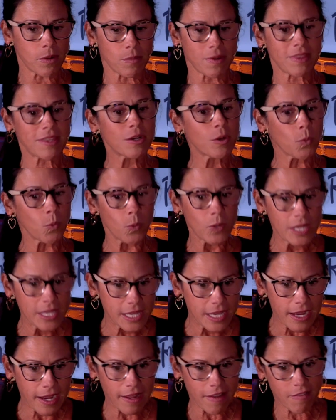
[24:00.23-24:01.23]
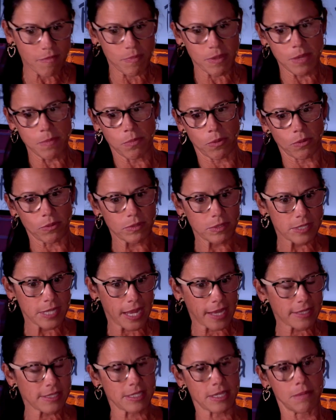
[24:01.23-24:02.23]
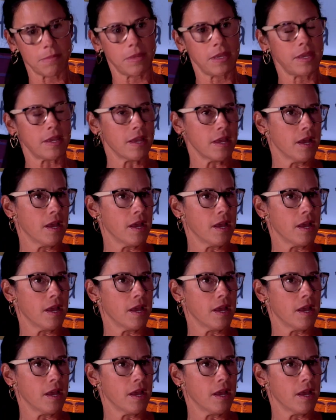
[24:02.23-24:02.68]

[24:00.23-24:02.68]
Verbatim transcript: within a week, I have people texting me,